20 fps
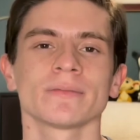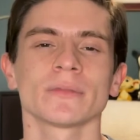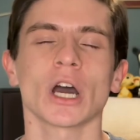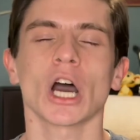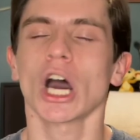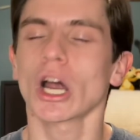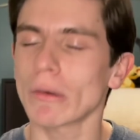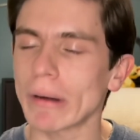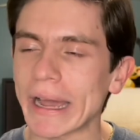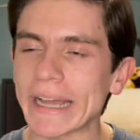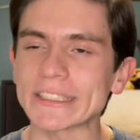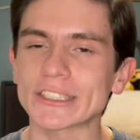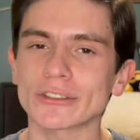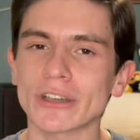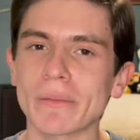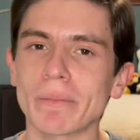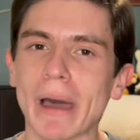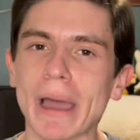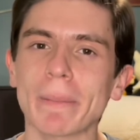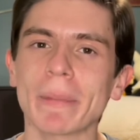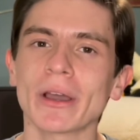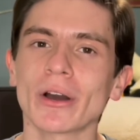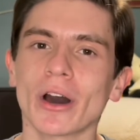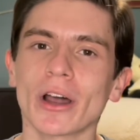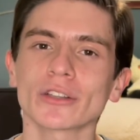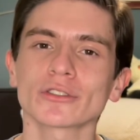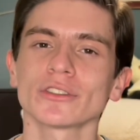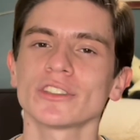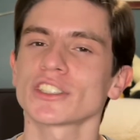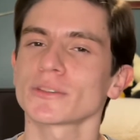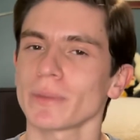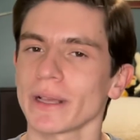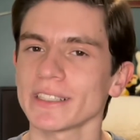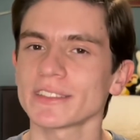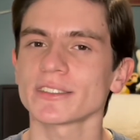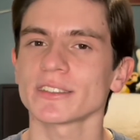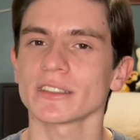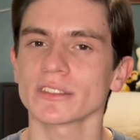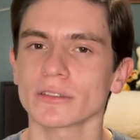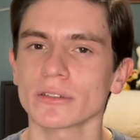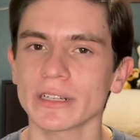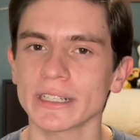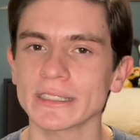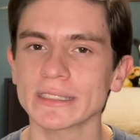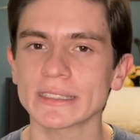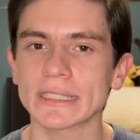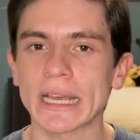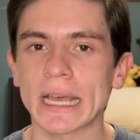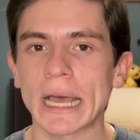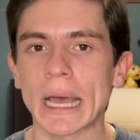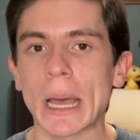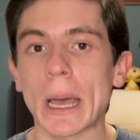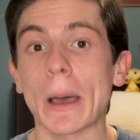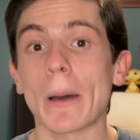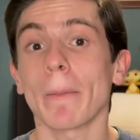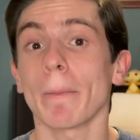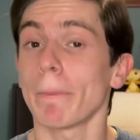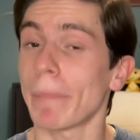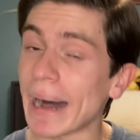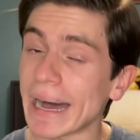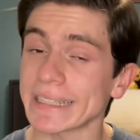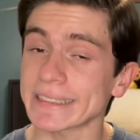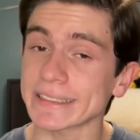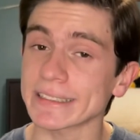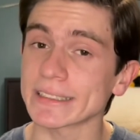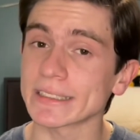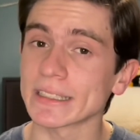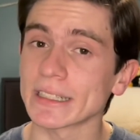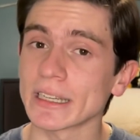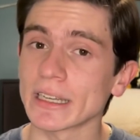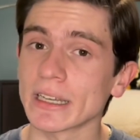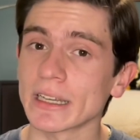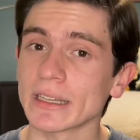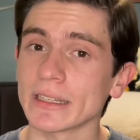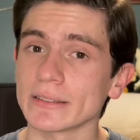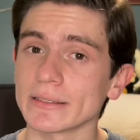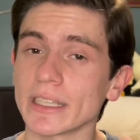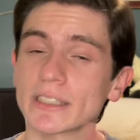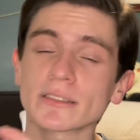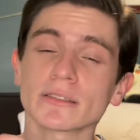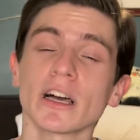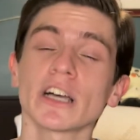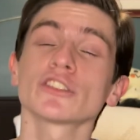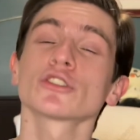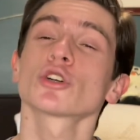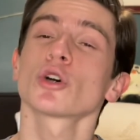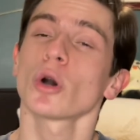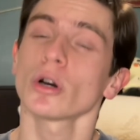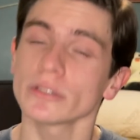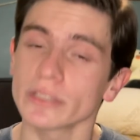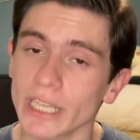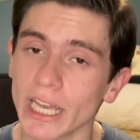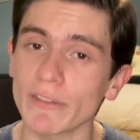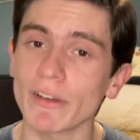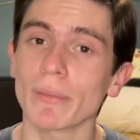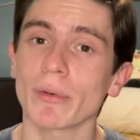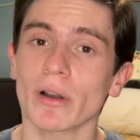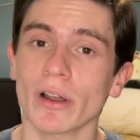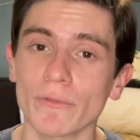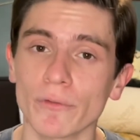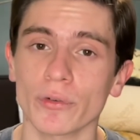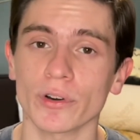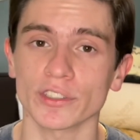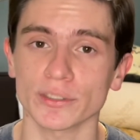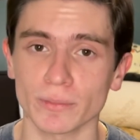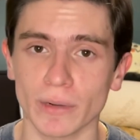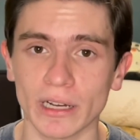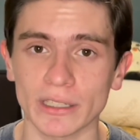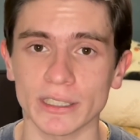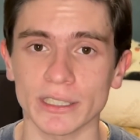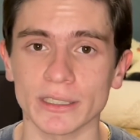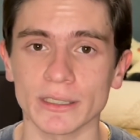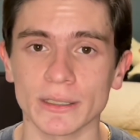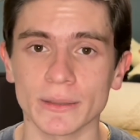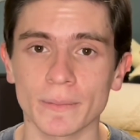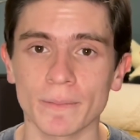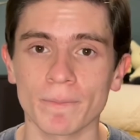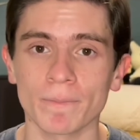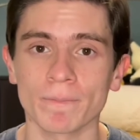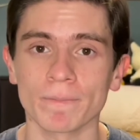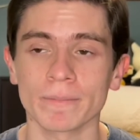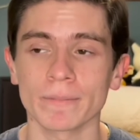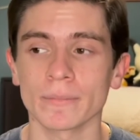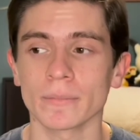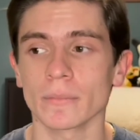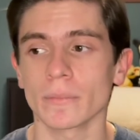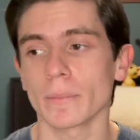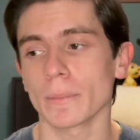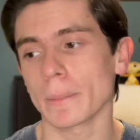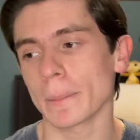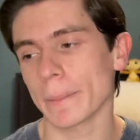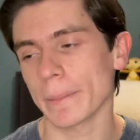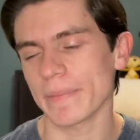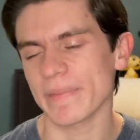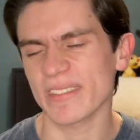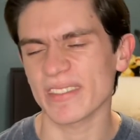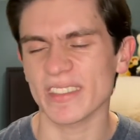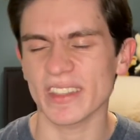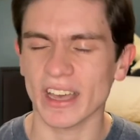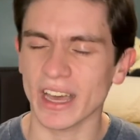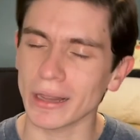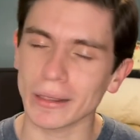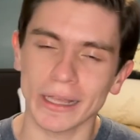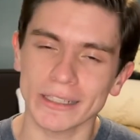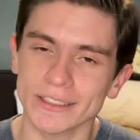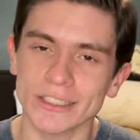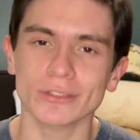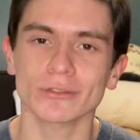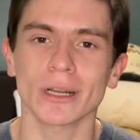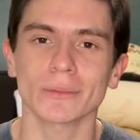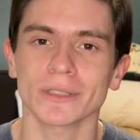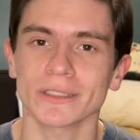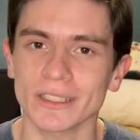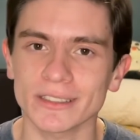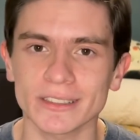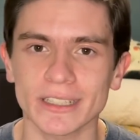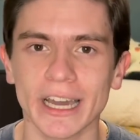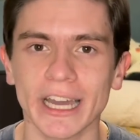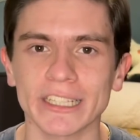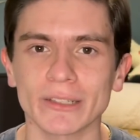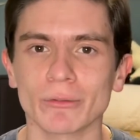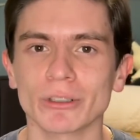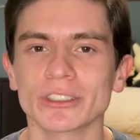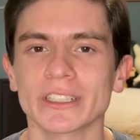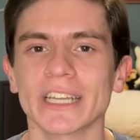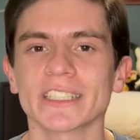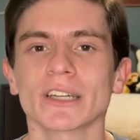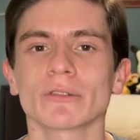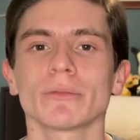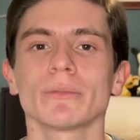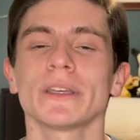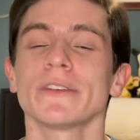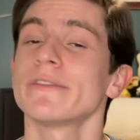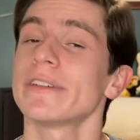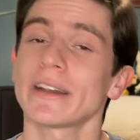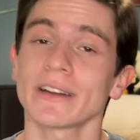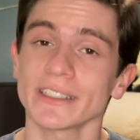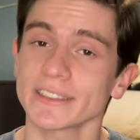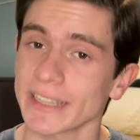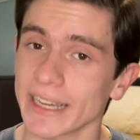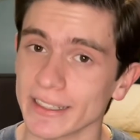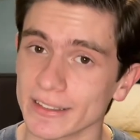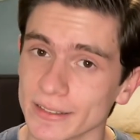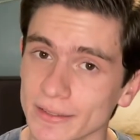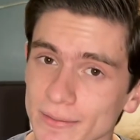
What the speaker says: Alright, so it might be hard to display Cinderace, but this line could give him a run for his money. Unless I scrap the design, in which case I would be very sad.